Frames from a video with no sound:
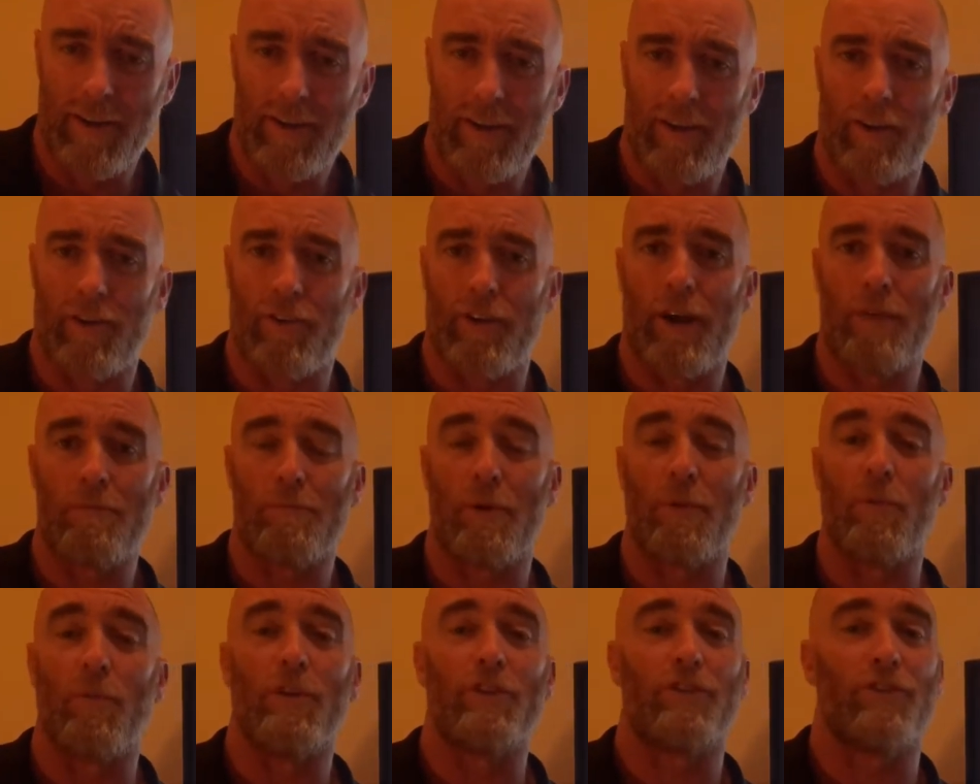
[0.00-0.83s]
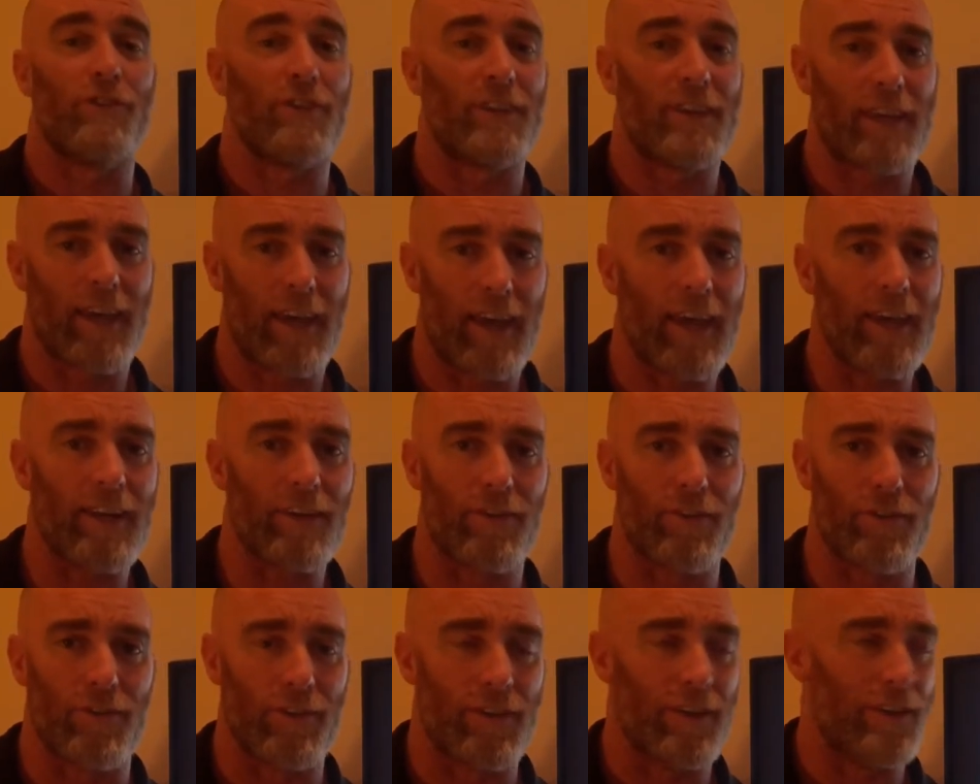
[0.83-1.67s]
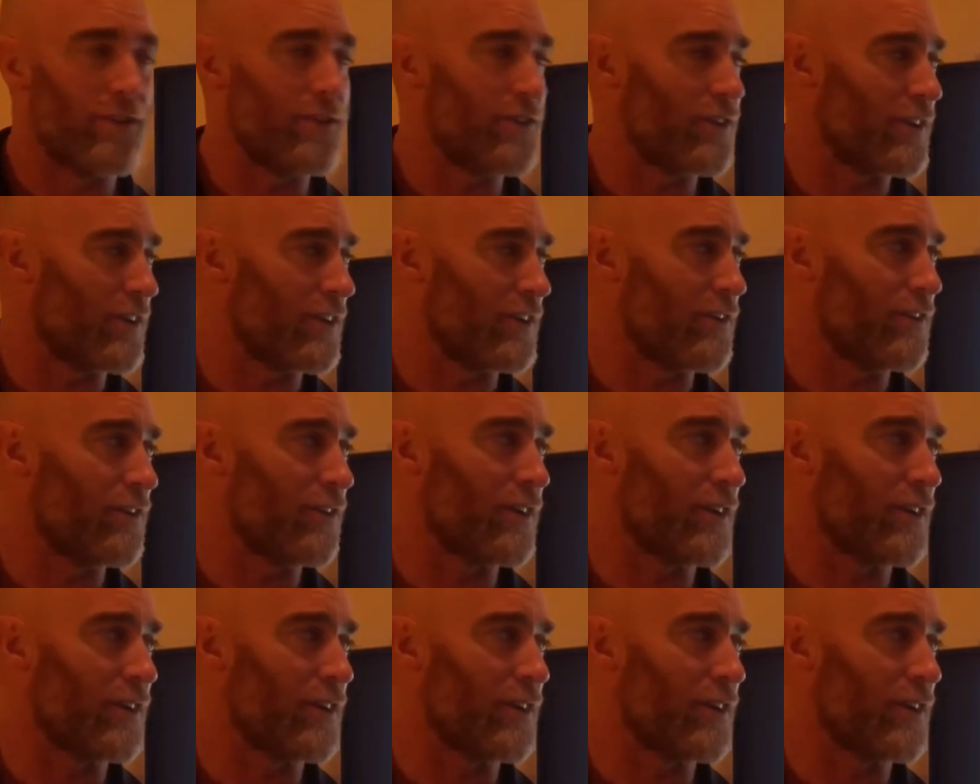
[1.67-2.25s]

all right, but what you can do is you